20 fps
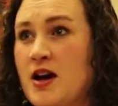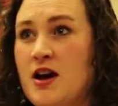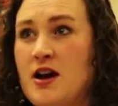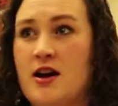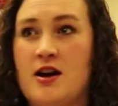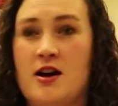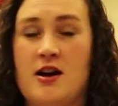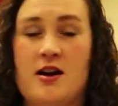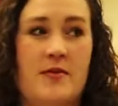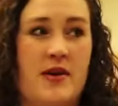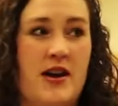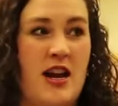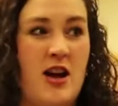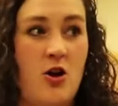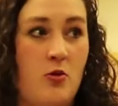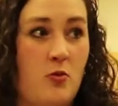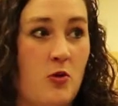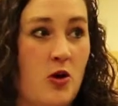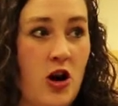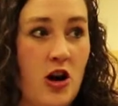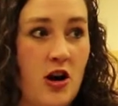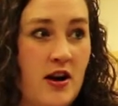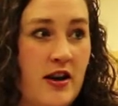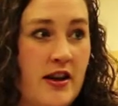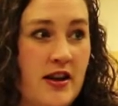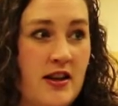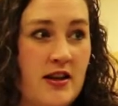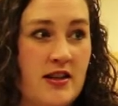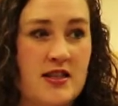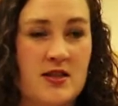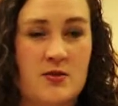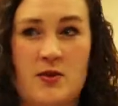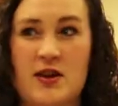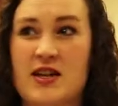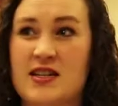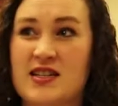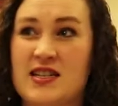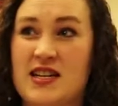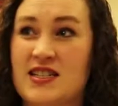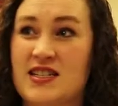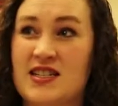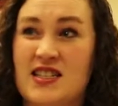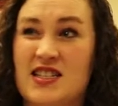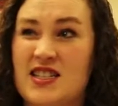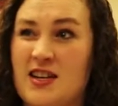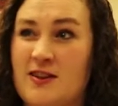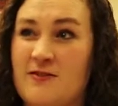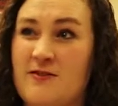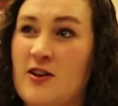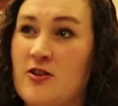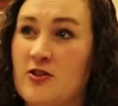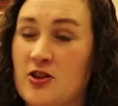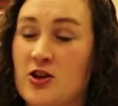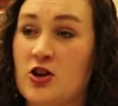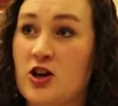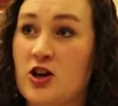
any home gardens. We can test the stuff out in the